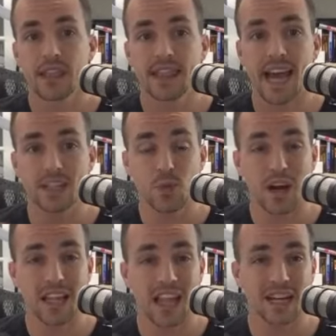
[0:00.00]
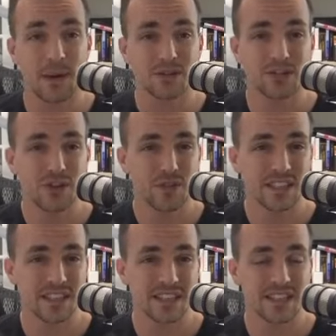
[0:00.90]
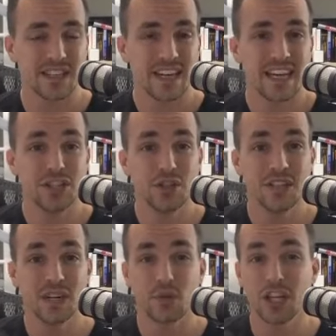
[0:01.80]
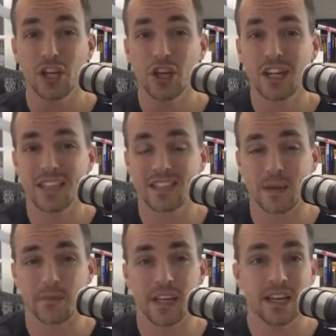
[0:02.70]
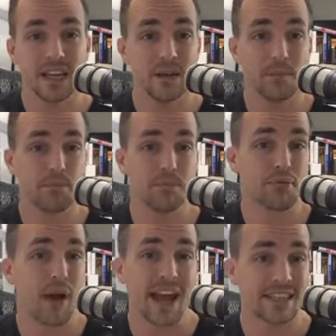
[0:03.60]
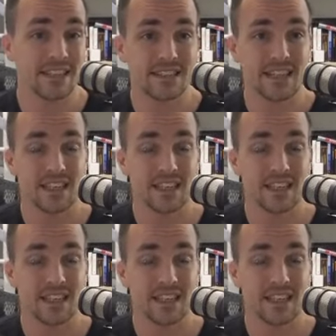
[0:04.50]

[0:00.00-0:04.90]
that's what I like about services is you can get really good at something, practice it,